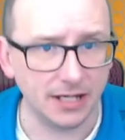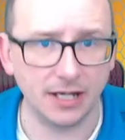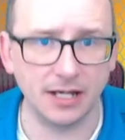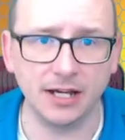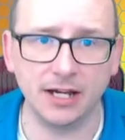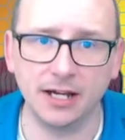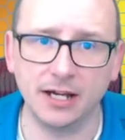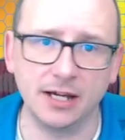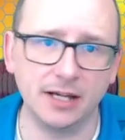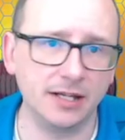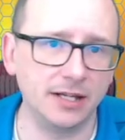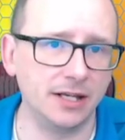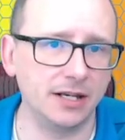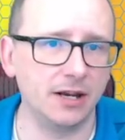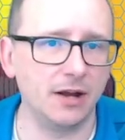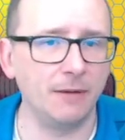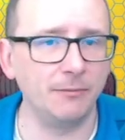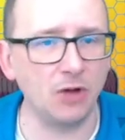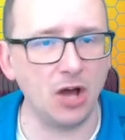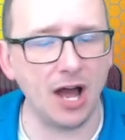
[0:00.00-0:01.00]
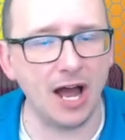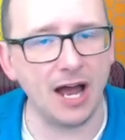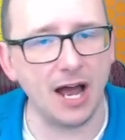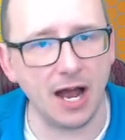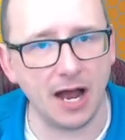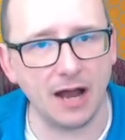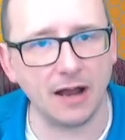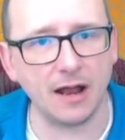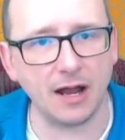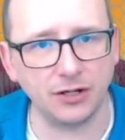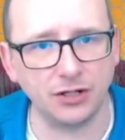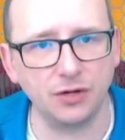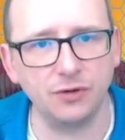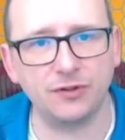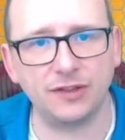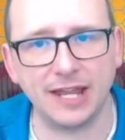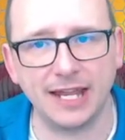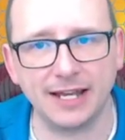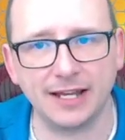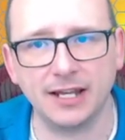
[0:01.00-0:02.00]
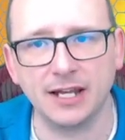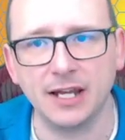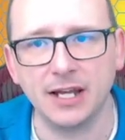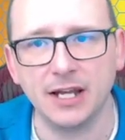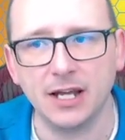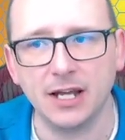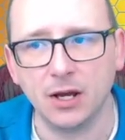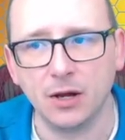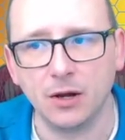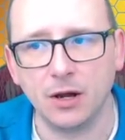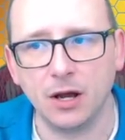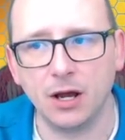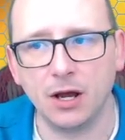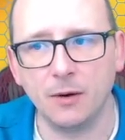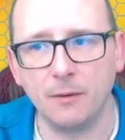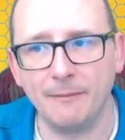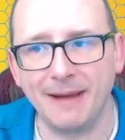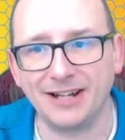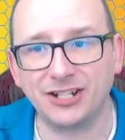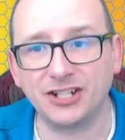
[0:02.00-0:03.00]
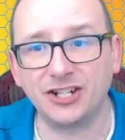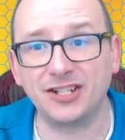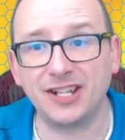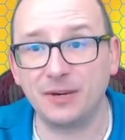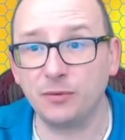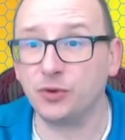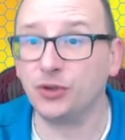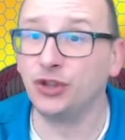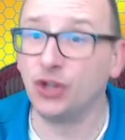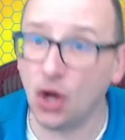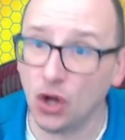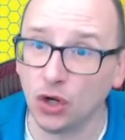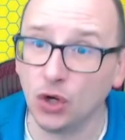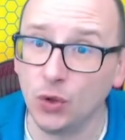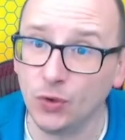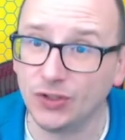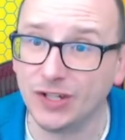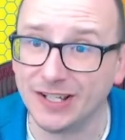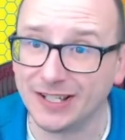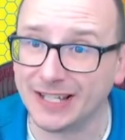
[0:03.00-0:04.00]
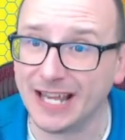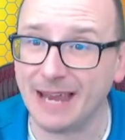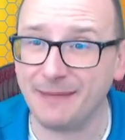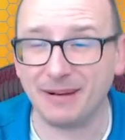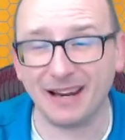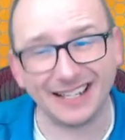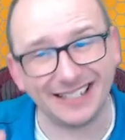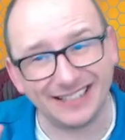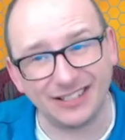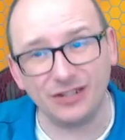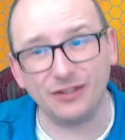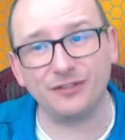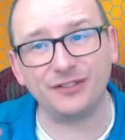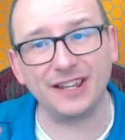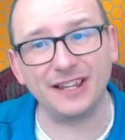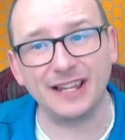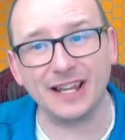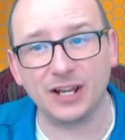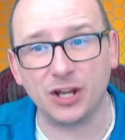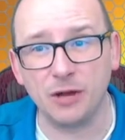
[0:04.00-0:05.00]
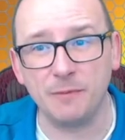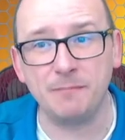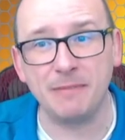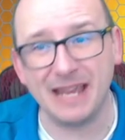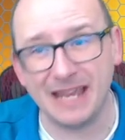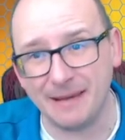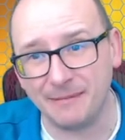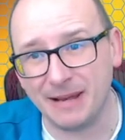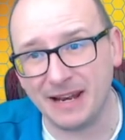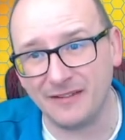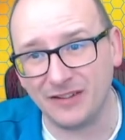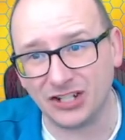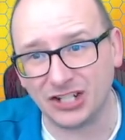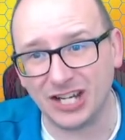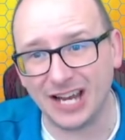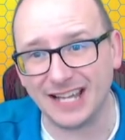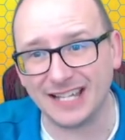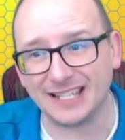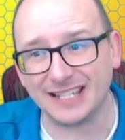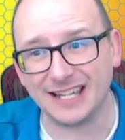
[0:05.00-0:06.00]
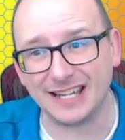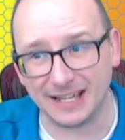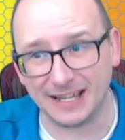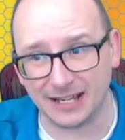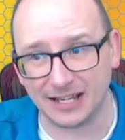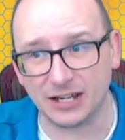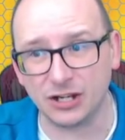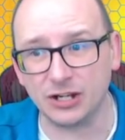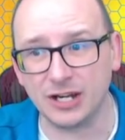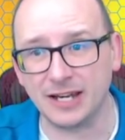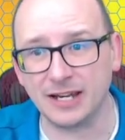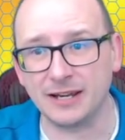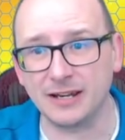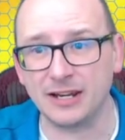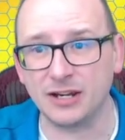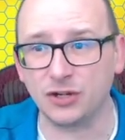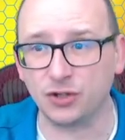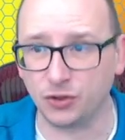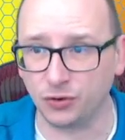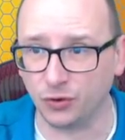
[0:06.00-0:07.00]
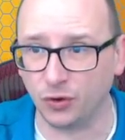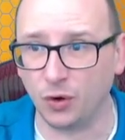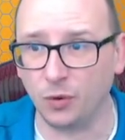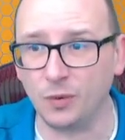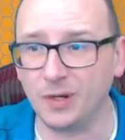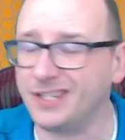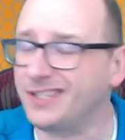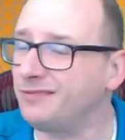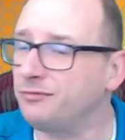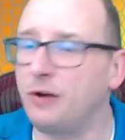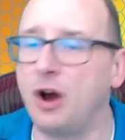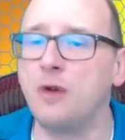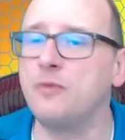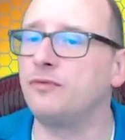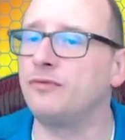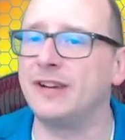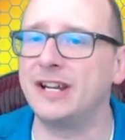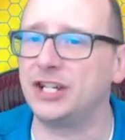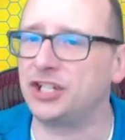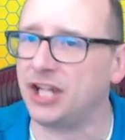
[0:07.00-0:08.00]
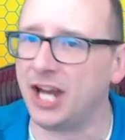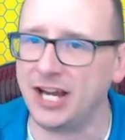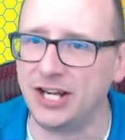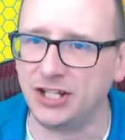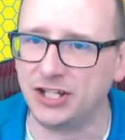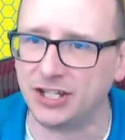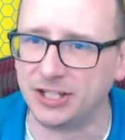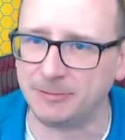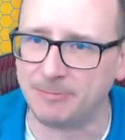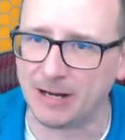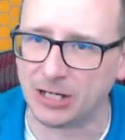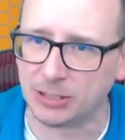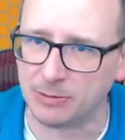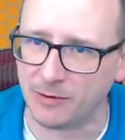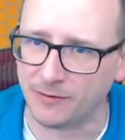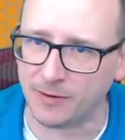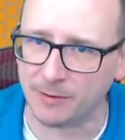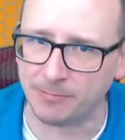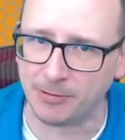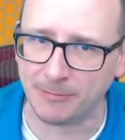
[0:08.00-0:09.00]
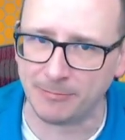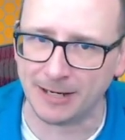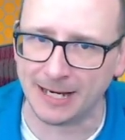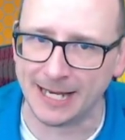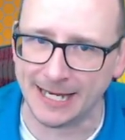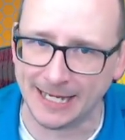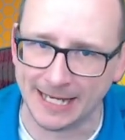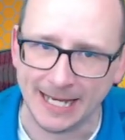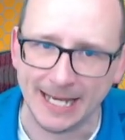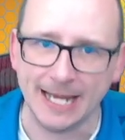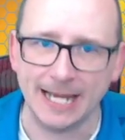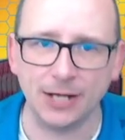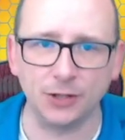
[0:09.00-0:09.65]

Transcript: I do think Manchester City will not lose this game. I still think there could be a bit of a chance that it could end in a draw, which won't really change the spectrum of the Premier League.